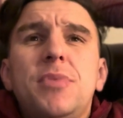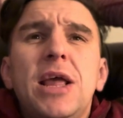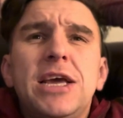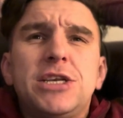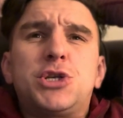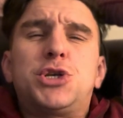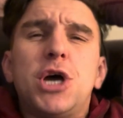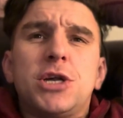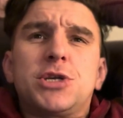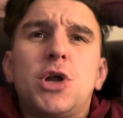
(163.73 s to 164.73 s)
It's
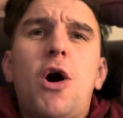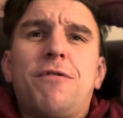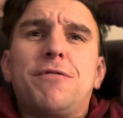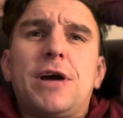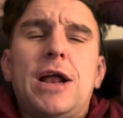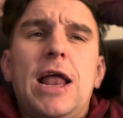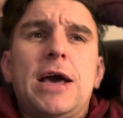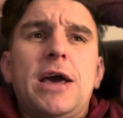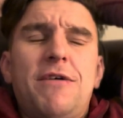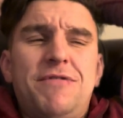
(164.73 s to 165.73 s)
just off
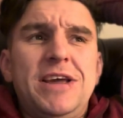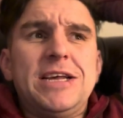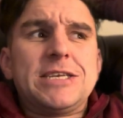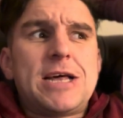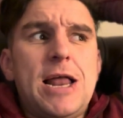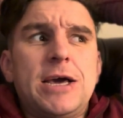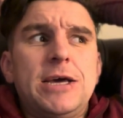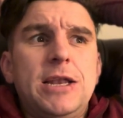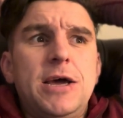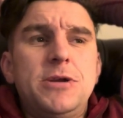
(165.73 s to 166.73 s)
I think it's
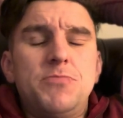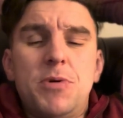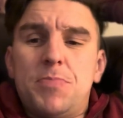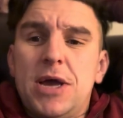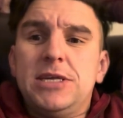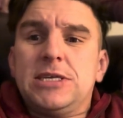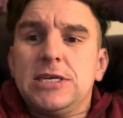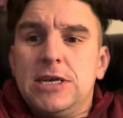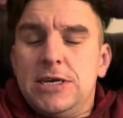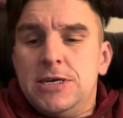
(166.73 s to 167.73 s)
Clackett Lane, but
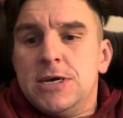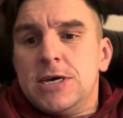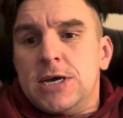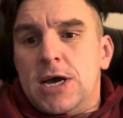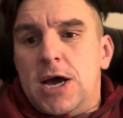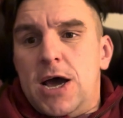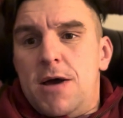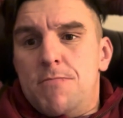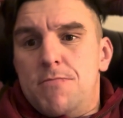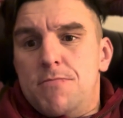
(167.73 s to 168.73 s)
basically,
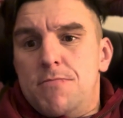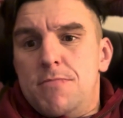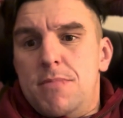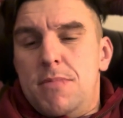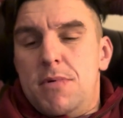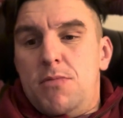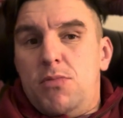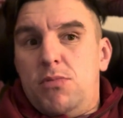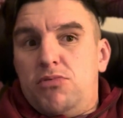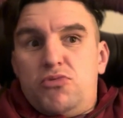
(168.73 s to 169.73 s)
down
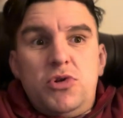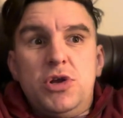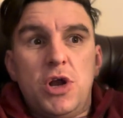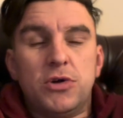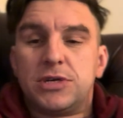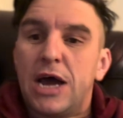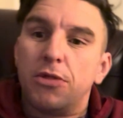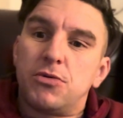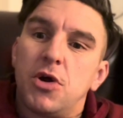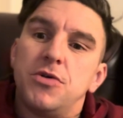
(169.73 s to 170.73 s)

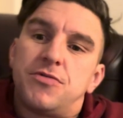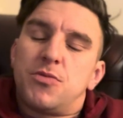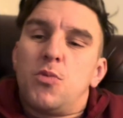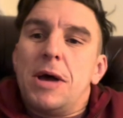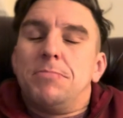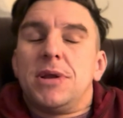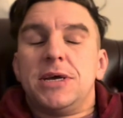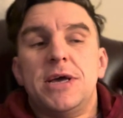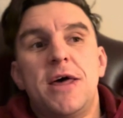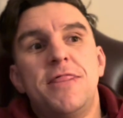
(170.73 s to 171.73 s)
the road from
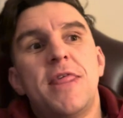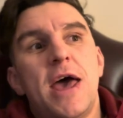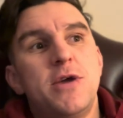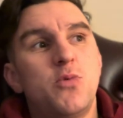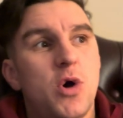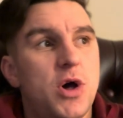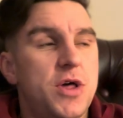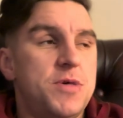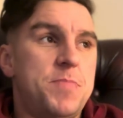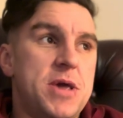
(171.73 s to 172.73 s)
Wembley, and they were
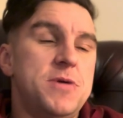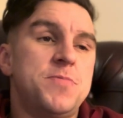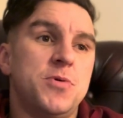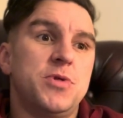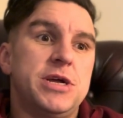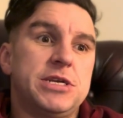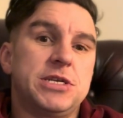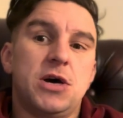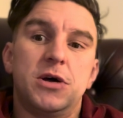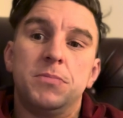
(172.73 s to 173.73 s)
the people that
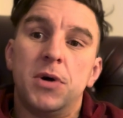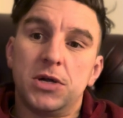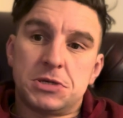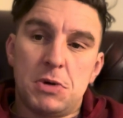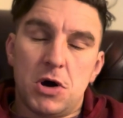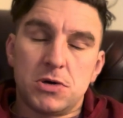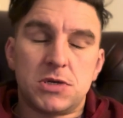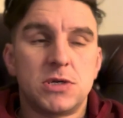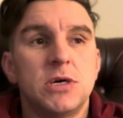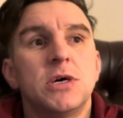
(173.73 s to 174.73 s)
designed my
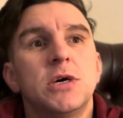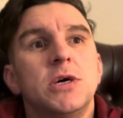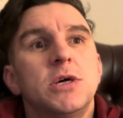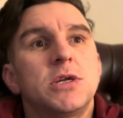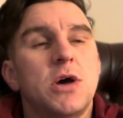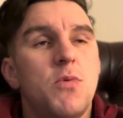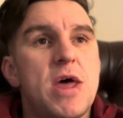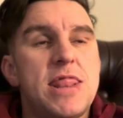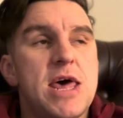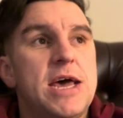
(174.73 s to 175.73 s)
smocks. So I
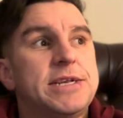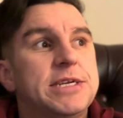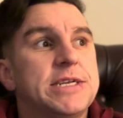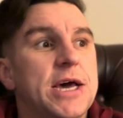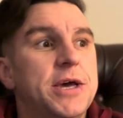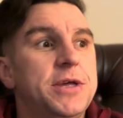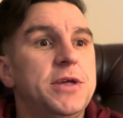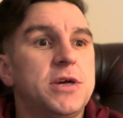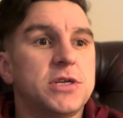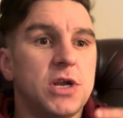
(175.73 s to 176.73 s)
went there today
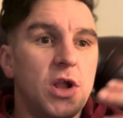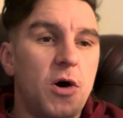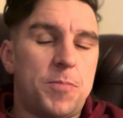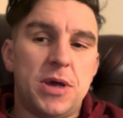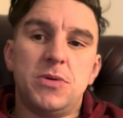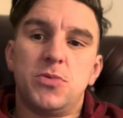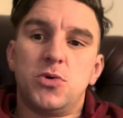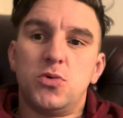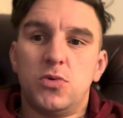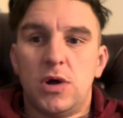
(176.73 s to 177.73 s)
because a lot of
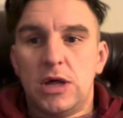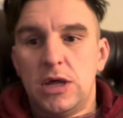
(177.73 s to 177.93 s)
people,